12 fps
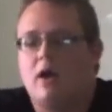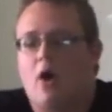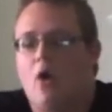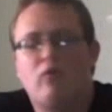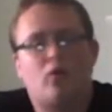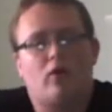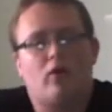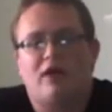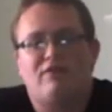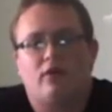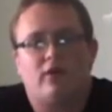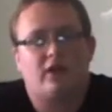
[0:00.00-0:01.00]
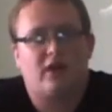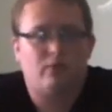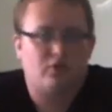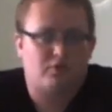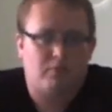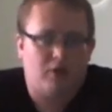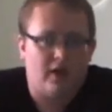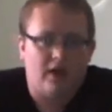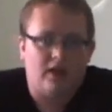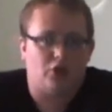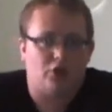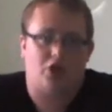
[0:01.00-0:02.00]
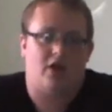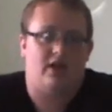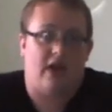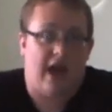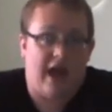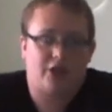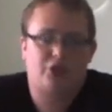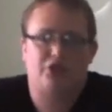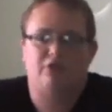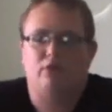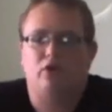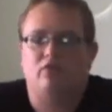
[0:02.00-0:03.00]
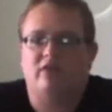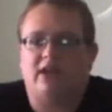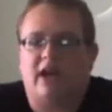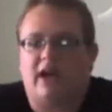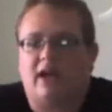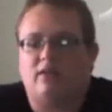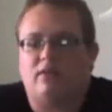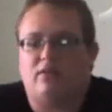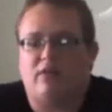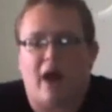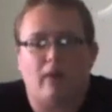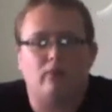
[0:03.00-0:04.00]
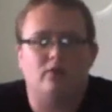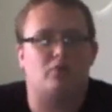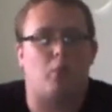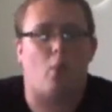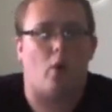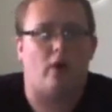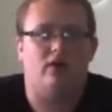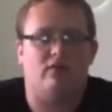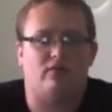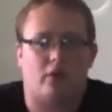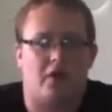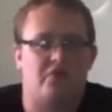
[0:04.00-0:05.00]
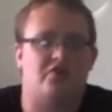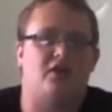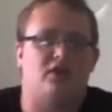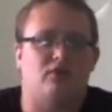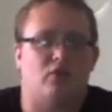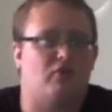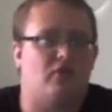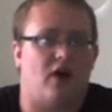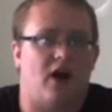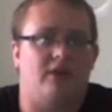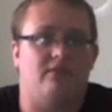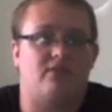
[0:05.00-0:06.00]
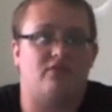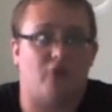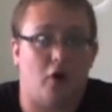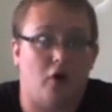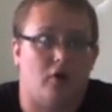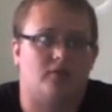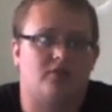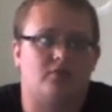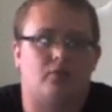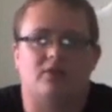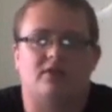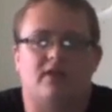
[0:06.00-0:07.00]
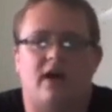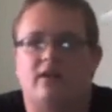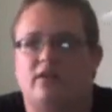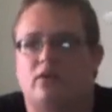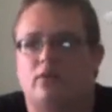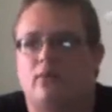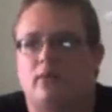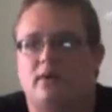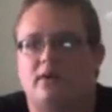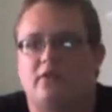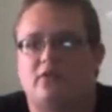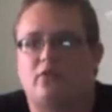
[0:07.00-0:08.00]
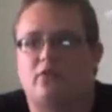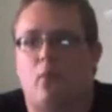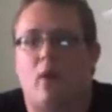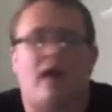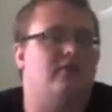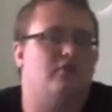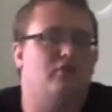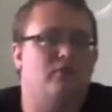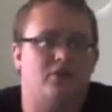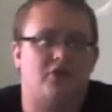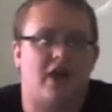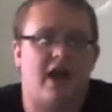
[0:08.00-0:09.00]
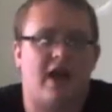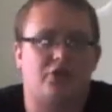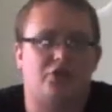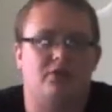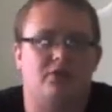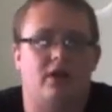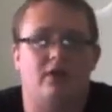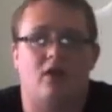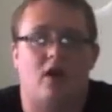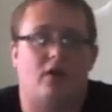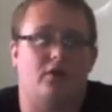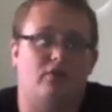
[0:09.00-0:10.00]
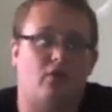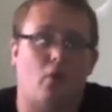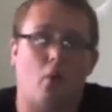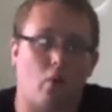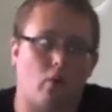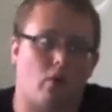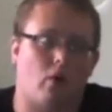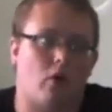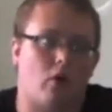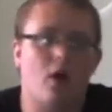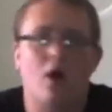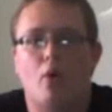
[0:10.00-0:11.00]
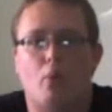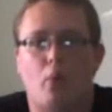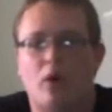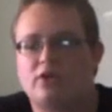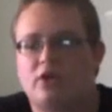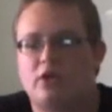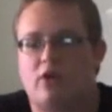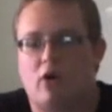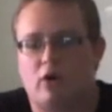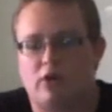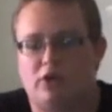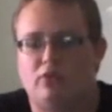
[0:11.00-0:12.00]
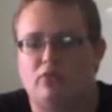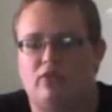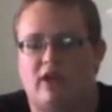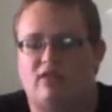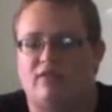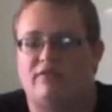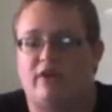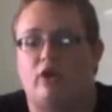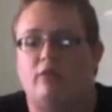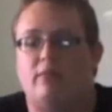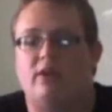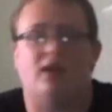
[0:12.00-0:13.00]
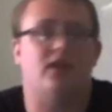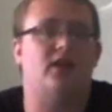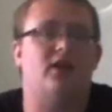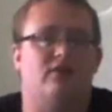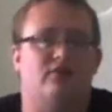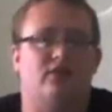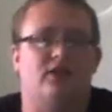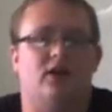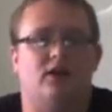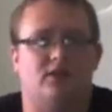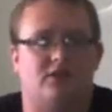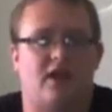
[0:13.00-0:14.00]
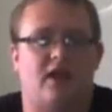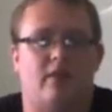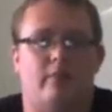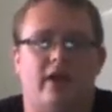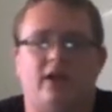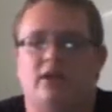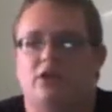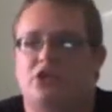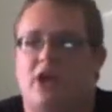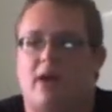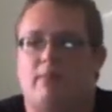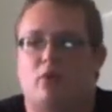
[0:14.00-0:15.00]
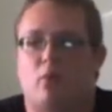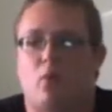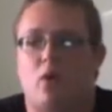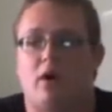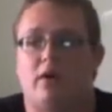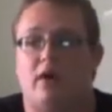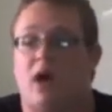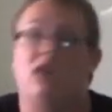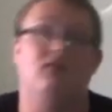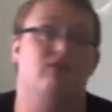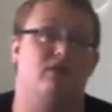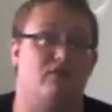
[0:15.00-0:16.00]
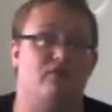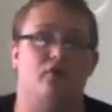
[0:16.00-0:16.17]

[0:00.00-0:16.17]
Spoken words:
Overall, I felt like I was playing a giant action movie, and that was one of Resident Evil 5's faults, was that there was way too much action and not enough horror. One could argue that the very beginning of Leon's campaign in Chapter 1, not even the